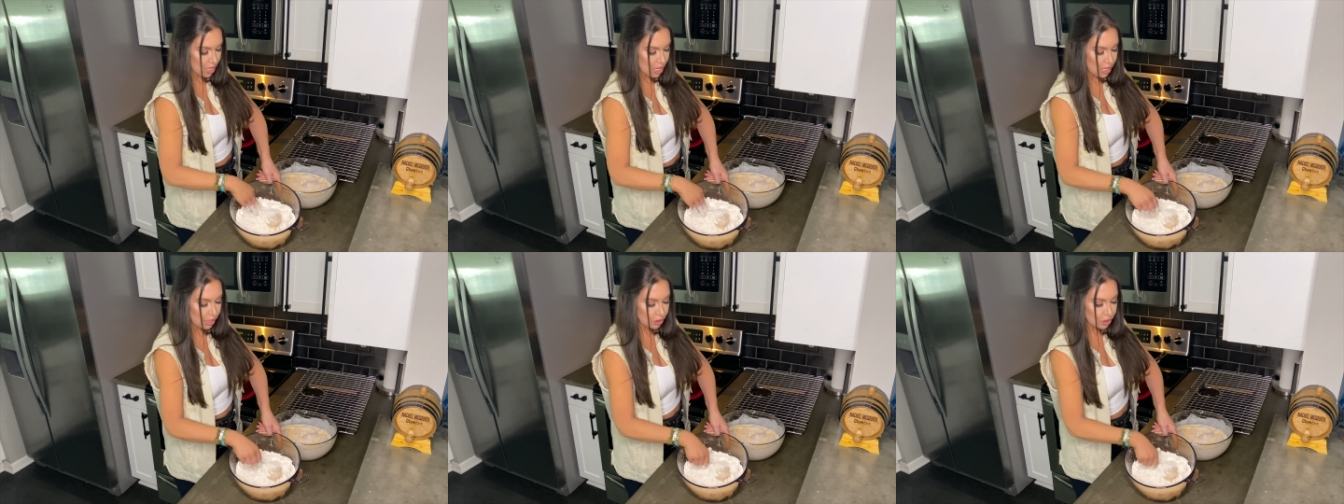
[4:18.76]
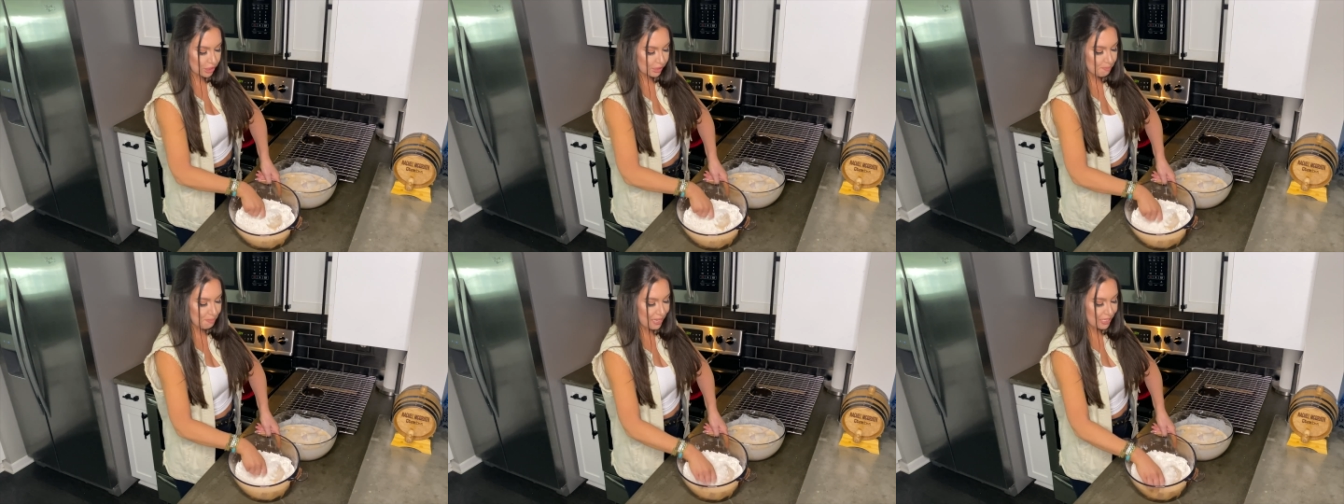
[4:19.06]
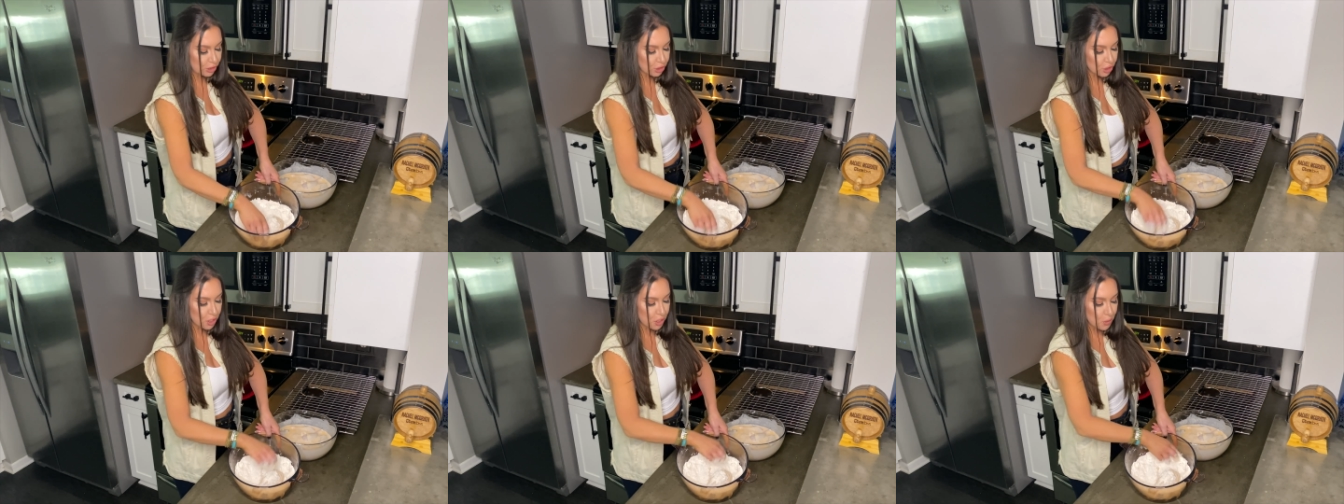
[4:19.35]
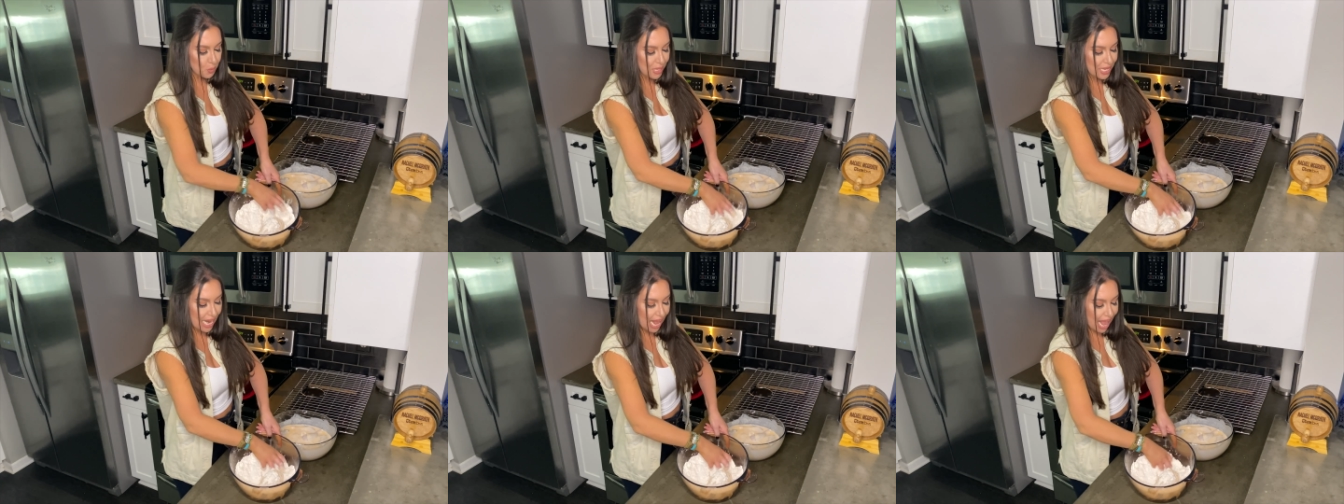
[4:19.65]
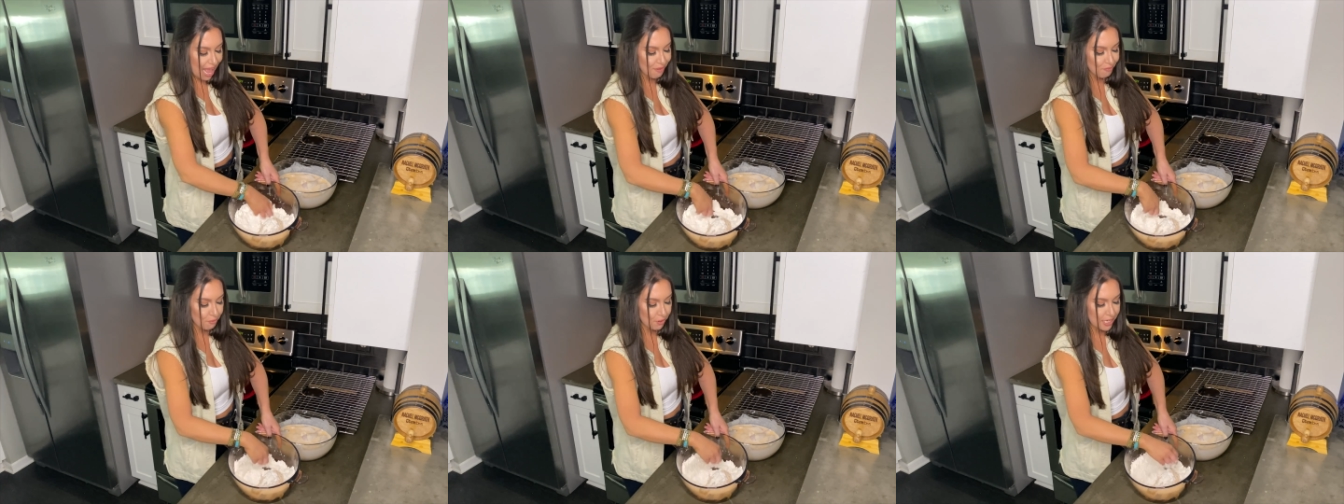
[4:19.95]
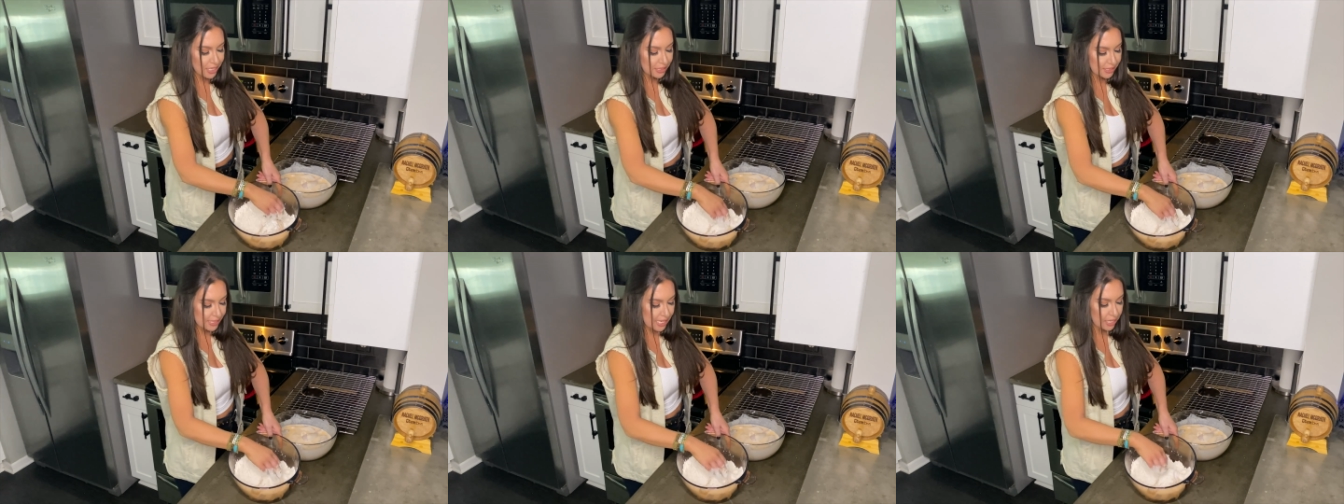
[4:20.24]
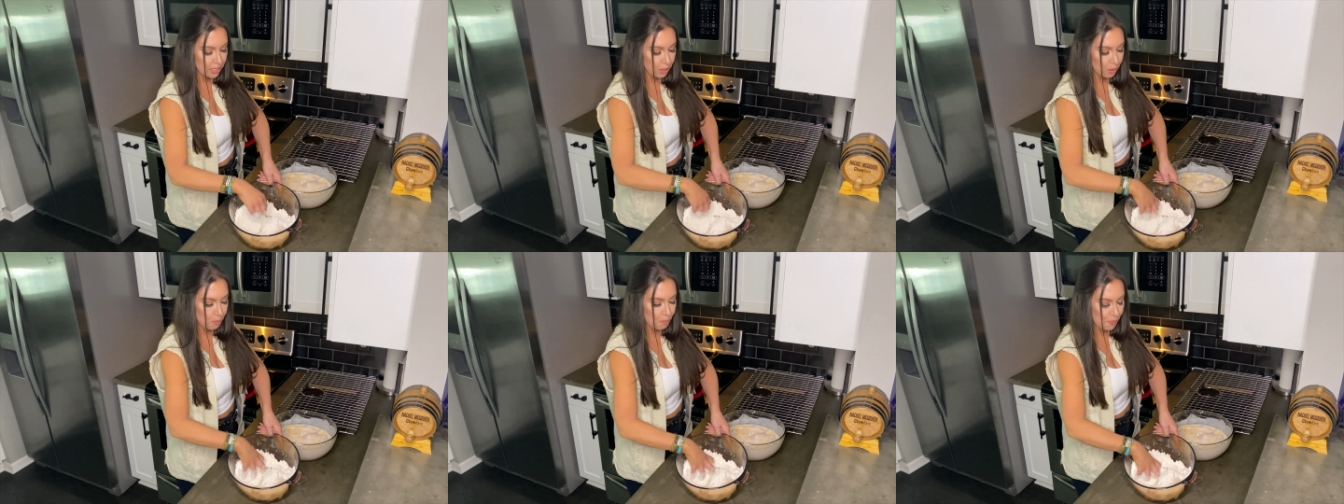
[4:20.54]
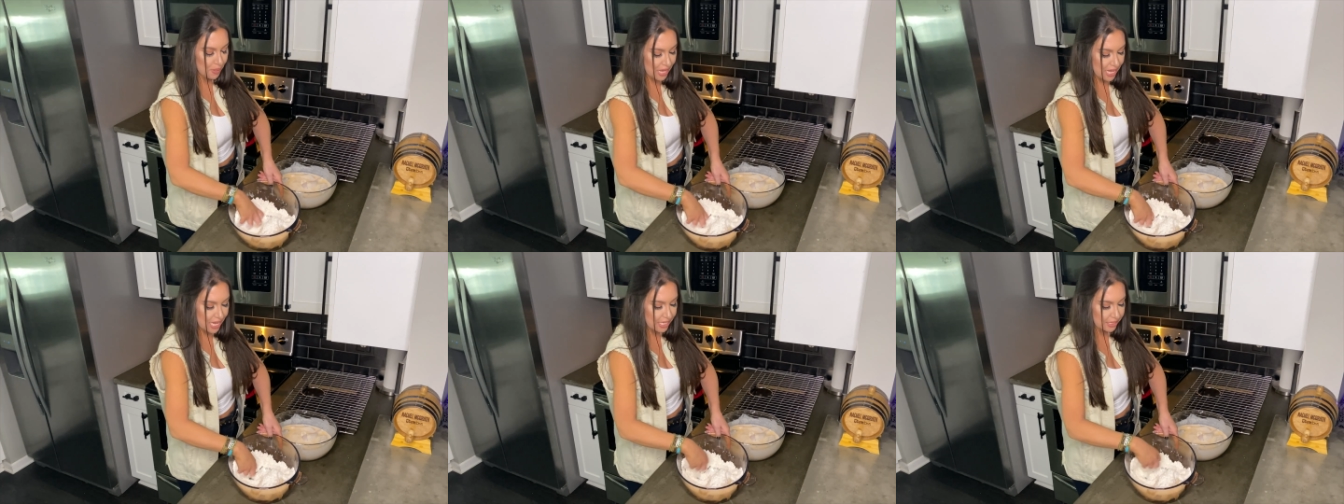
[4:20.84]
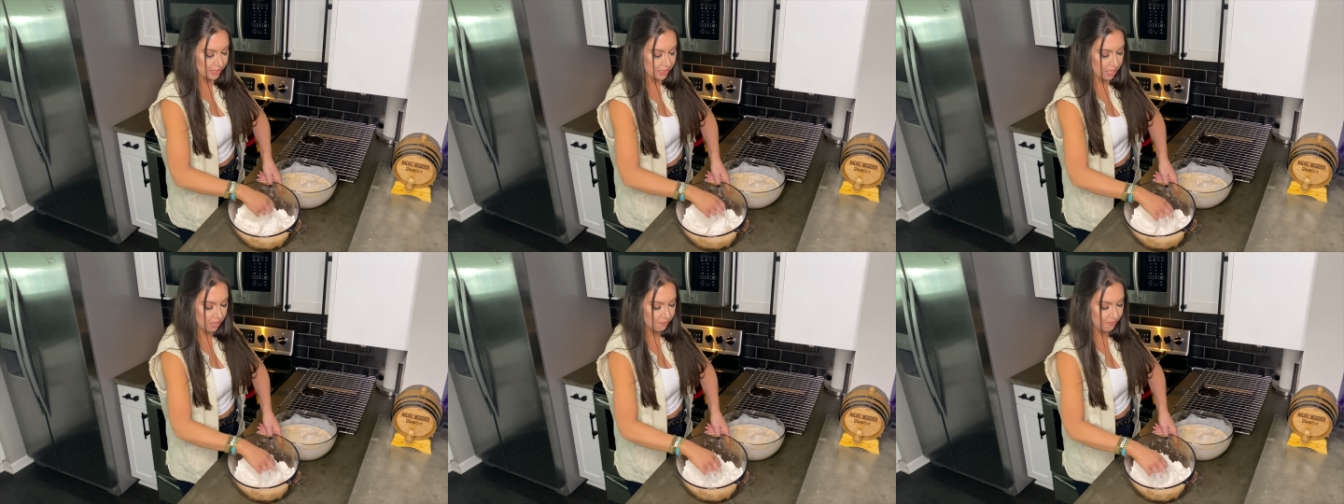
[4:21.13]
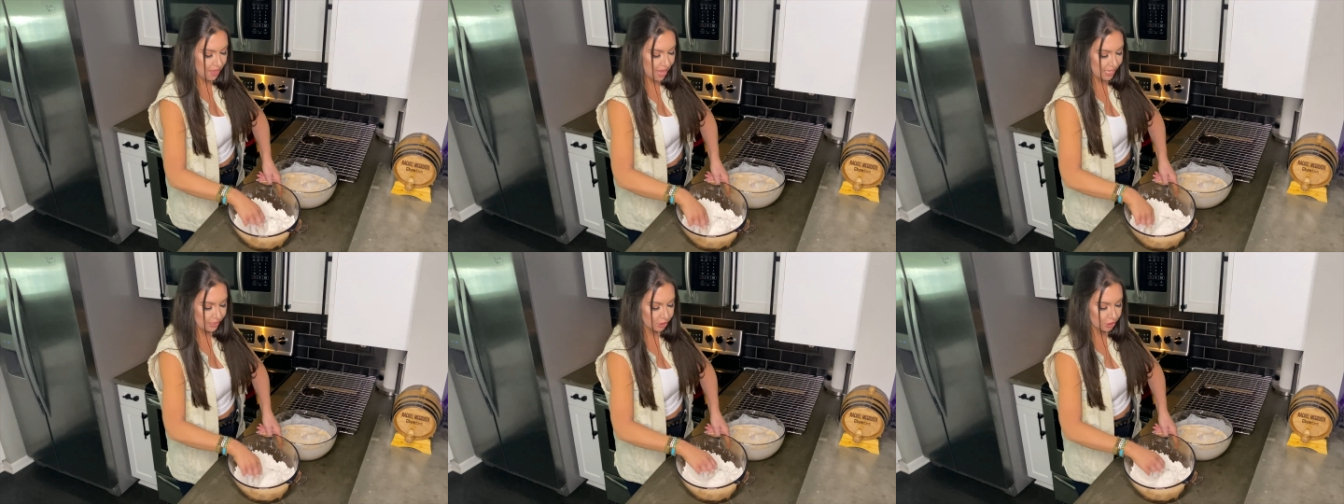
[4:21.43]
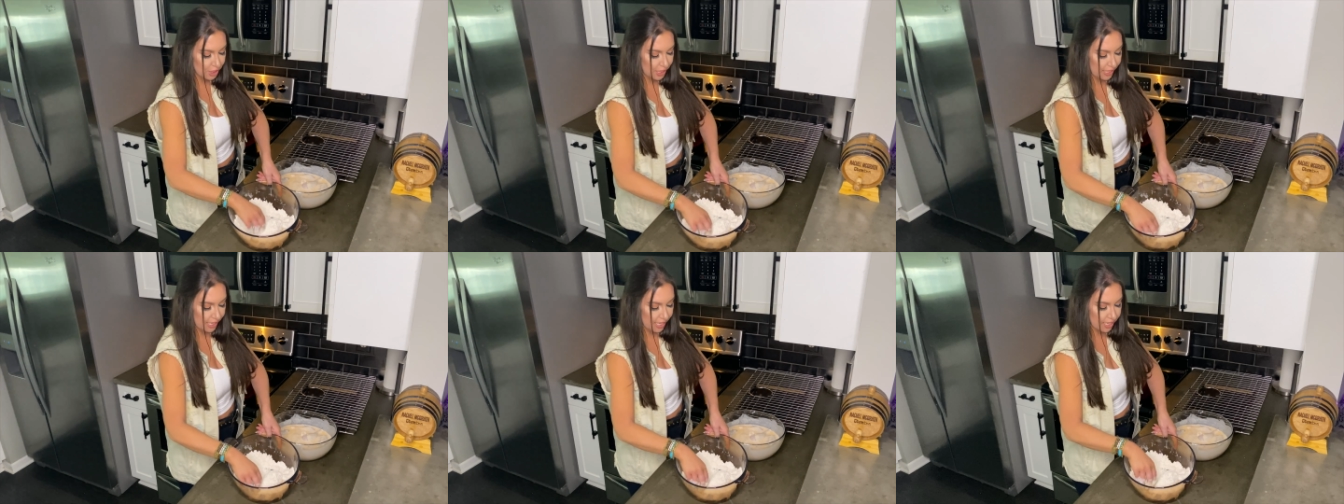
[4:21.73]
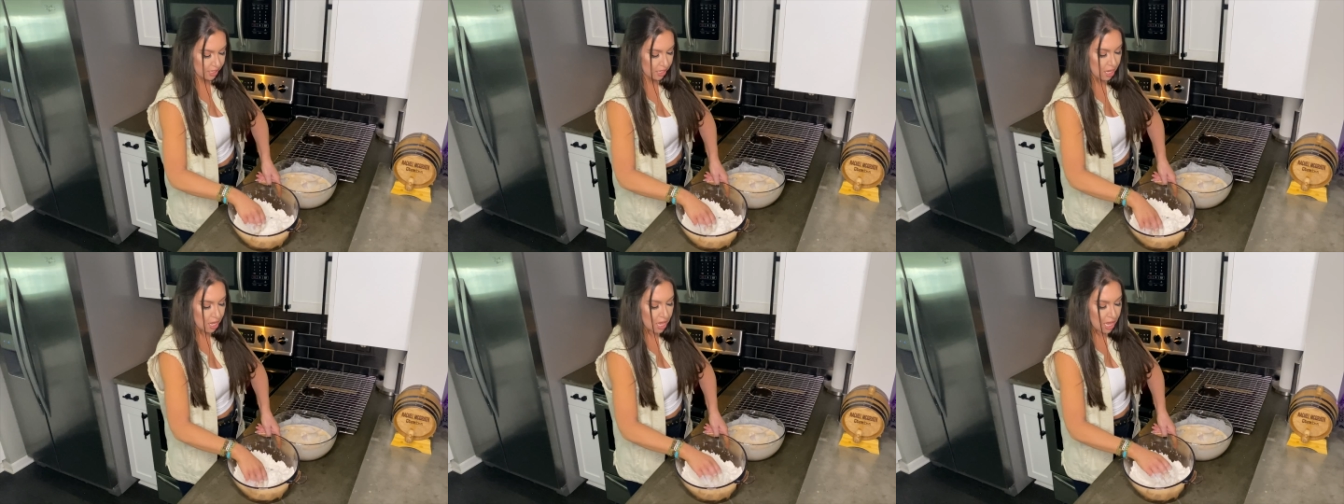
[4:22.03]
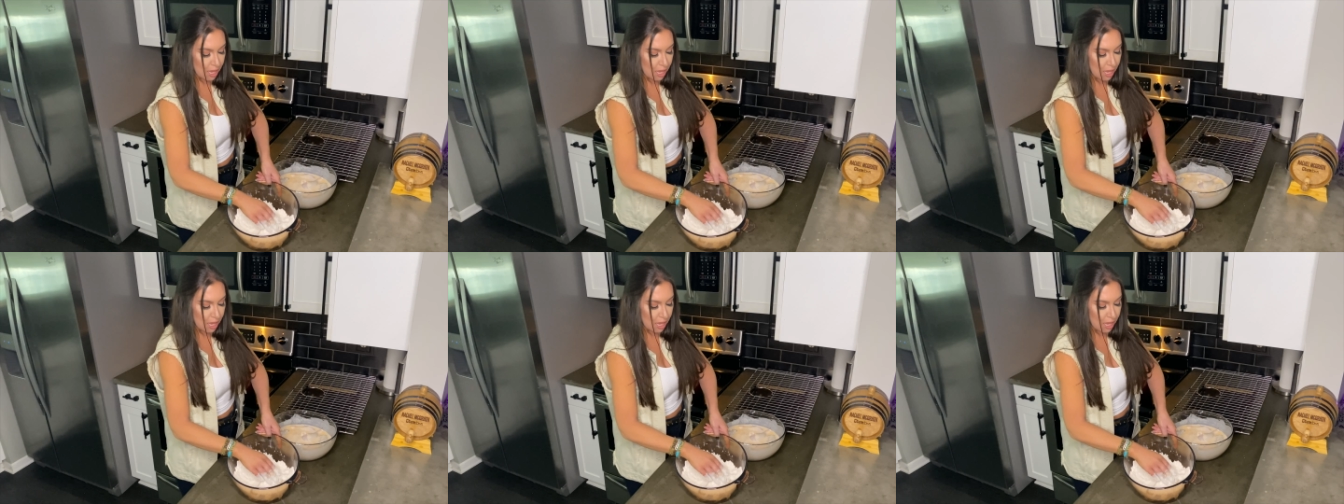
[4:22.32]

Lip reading: Just make sure you get every single piece of that chicken